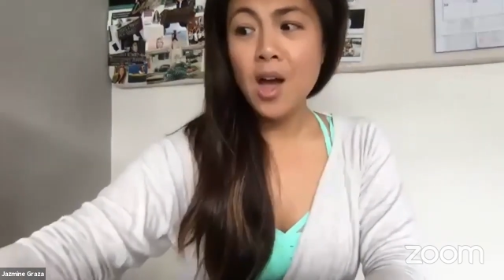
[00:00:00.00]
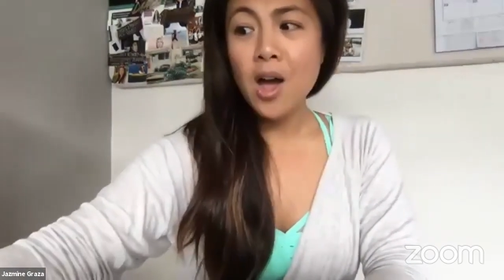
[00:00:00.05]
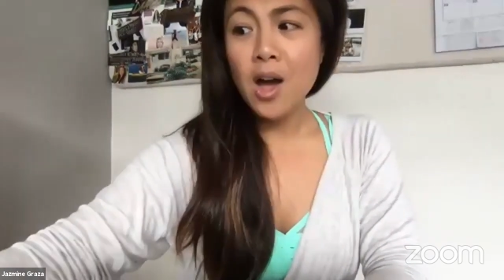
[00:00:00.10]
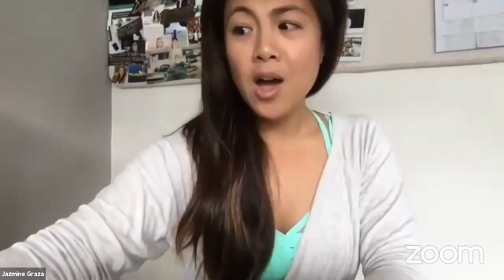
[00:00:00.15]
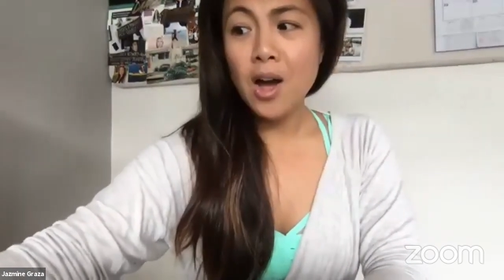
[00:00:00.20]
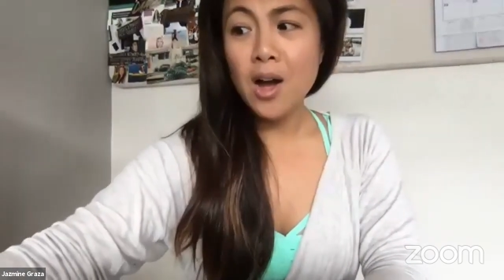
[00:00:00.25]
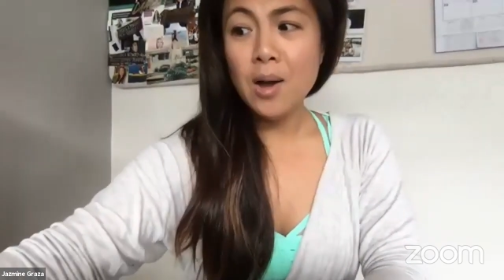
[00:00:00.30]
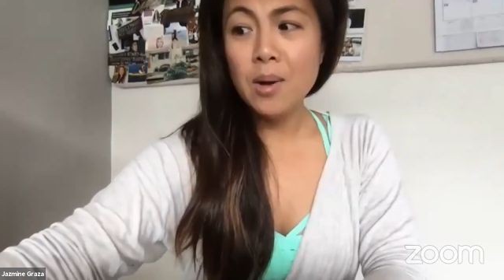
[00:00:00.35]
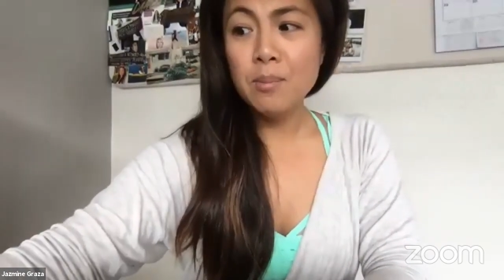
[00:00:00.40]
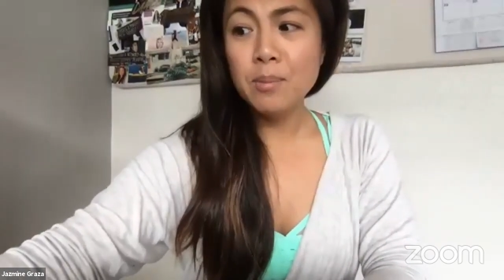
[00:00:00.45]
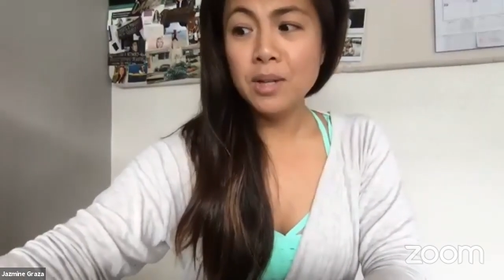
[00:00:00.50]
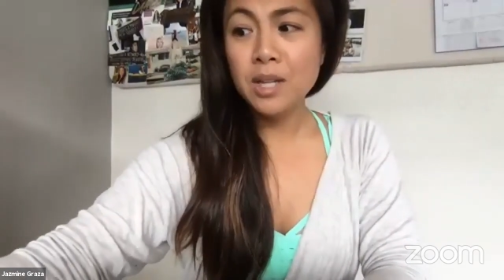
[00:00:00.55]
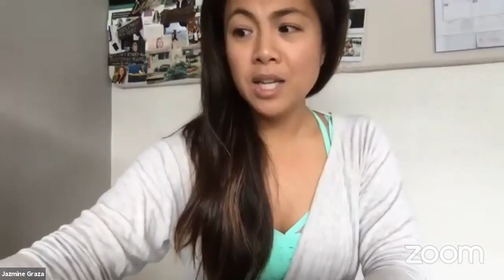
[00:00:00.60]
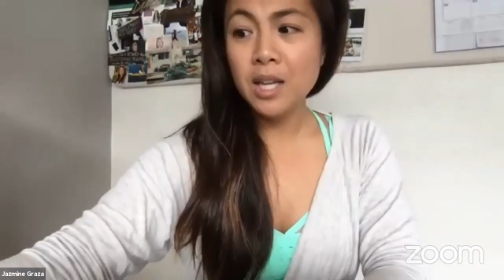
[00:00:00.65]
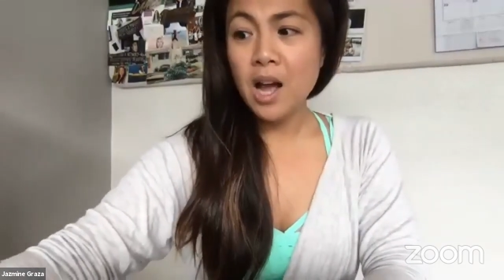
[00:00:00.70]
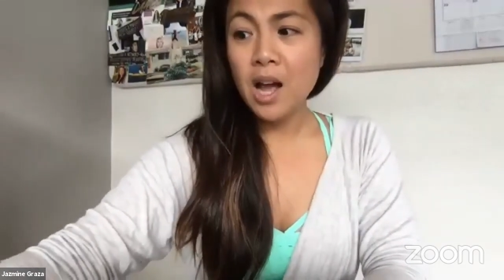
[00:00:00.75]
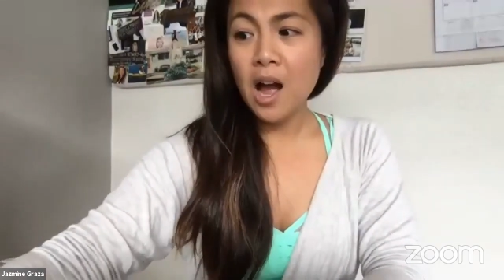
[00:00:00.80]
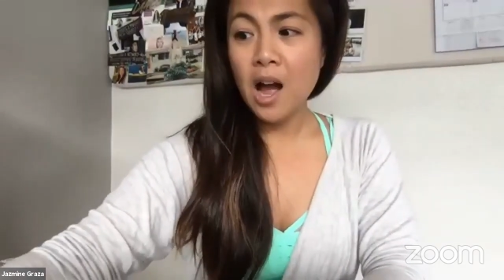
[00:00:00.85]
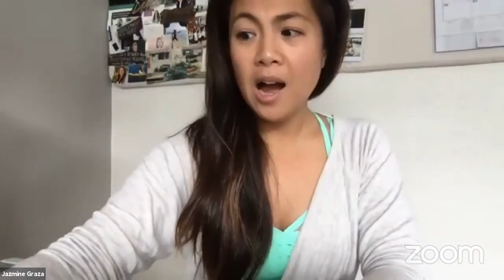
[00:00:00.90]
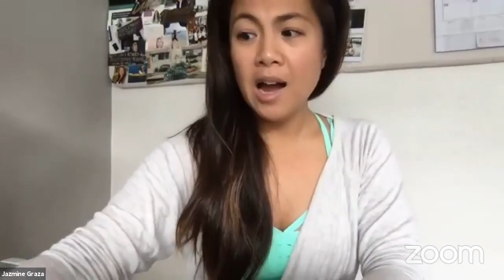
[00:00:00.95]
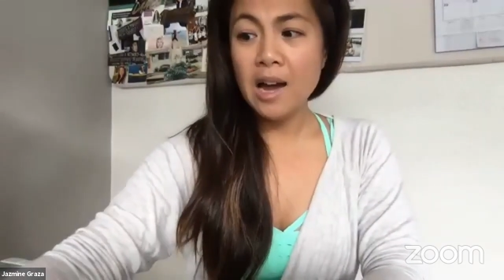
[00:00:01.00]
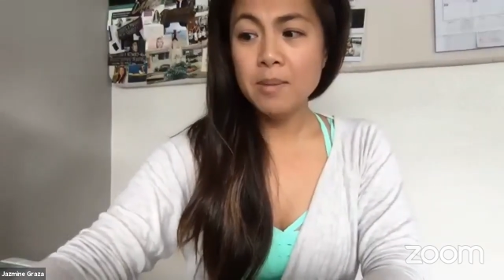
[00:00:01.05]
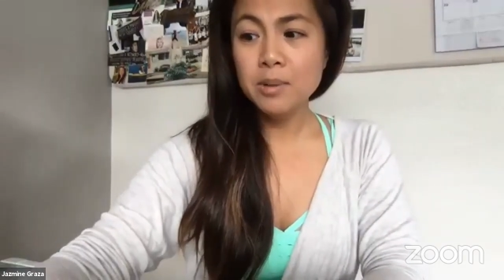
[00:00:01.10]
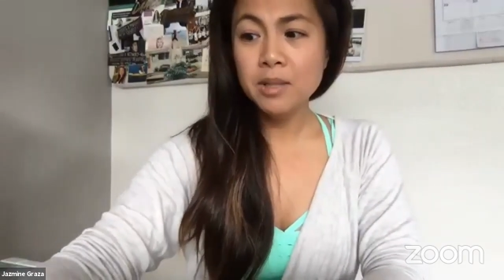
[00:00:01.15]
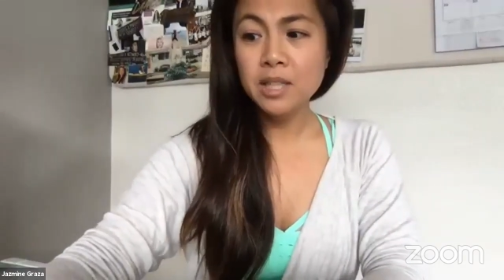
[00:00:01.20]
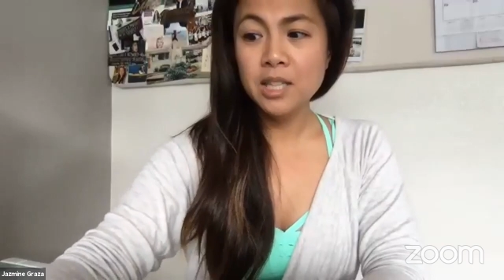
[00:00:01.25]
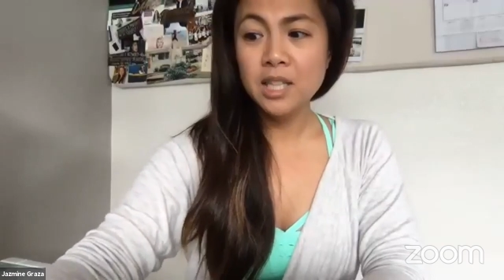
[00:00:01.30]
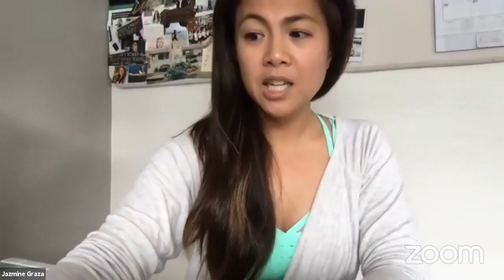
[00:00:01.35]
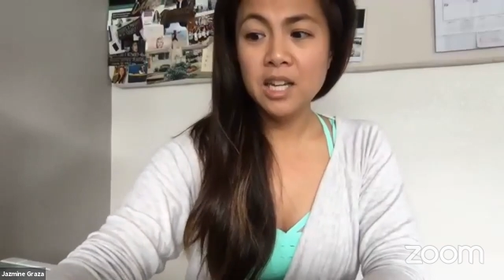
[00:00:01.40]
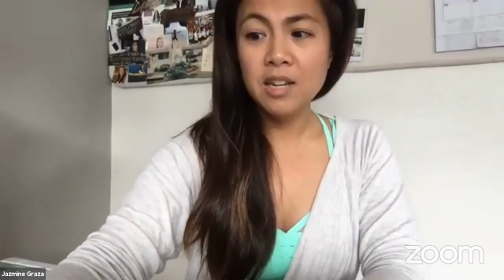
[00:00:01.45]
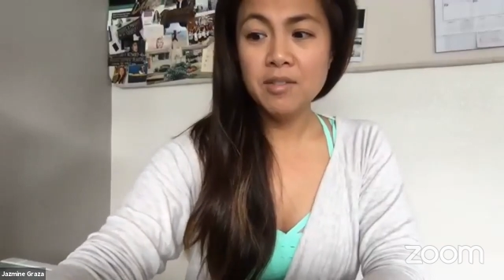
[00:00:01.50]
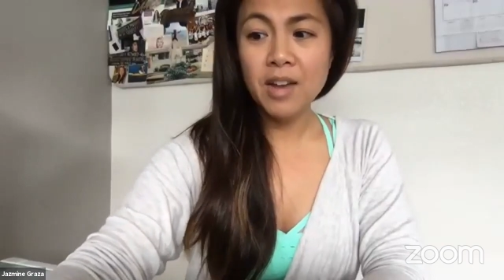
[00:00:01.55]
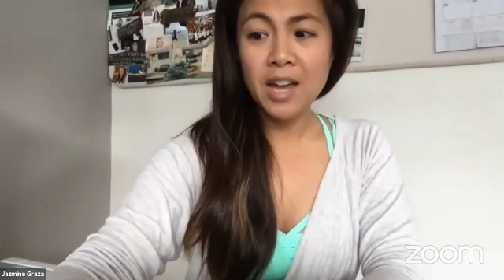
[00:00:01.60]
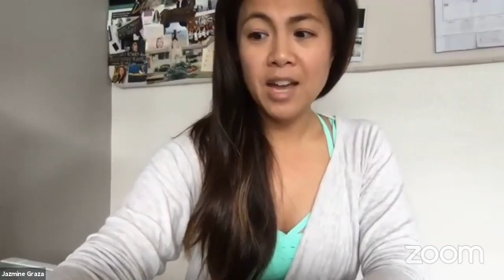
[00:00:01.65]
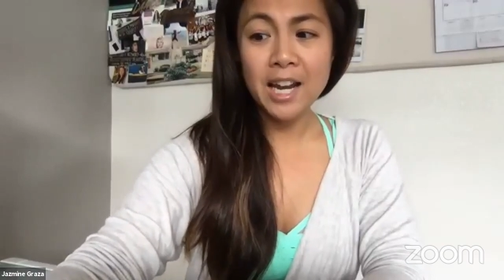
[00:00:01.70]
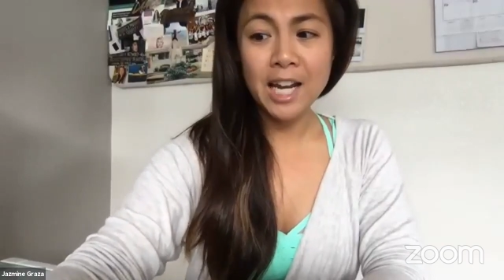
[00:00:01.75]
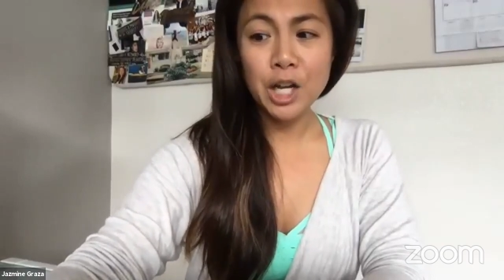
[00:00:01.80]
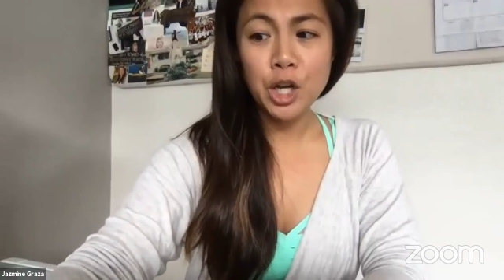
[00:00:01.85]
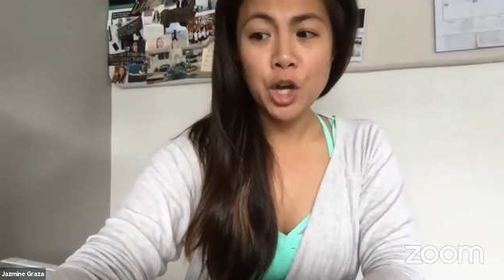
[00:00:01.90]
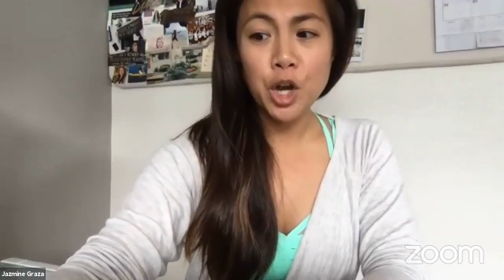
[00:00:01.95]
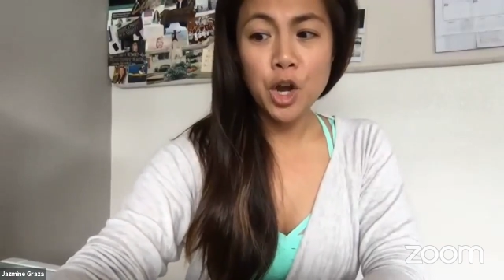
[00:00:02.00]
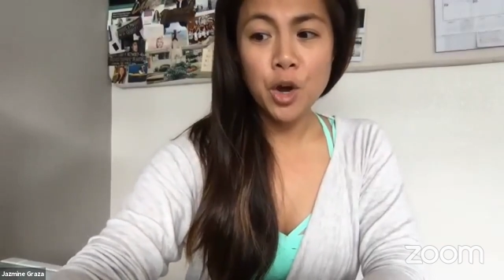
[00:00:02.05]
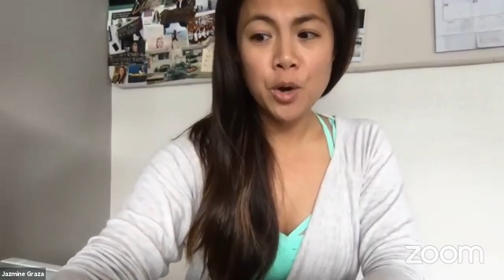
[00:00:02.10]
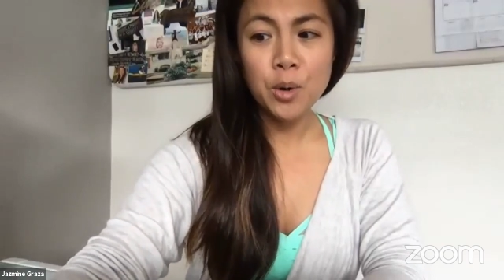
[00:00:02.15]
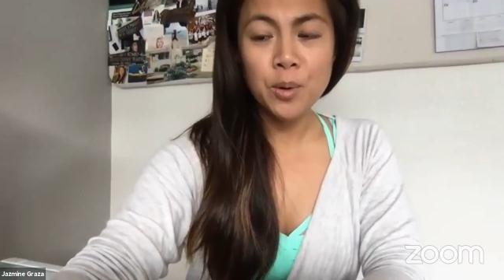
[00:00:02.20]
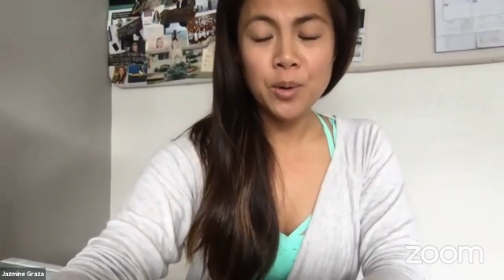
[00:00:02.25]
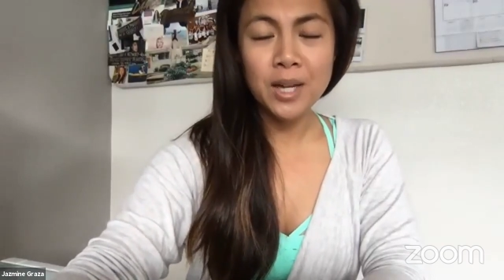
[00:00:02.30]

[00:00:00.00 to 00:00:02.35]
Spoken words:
I believe, and I know,